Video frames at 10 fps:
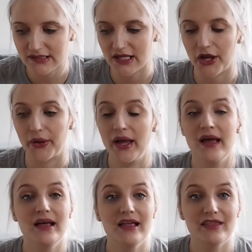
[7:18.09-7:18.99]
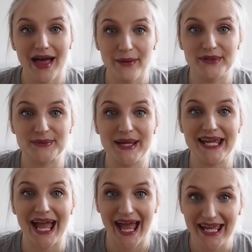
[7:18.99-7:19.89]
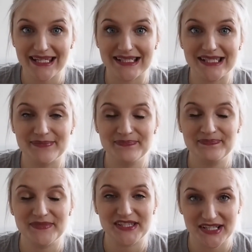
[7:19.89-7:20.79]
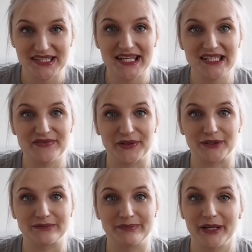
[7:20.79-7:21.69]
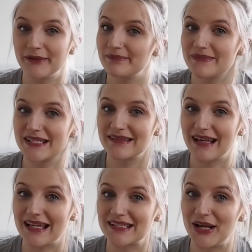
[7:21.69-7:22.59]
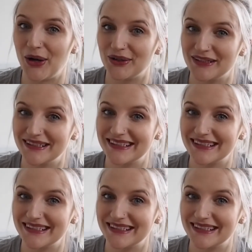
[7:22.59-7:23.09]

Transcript: So that was week 8, successful, but didn't last long.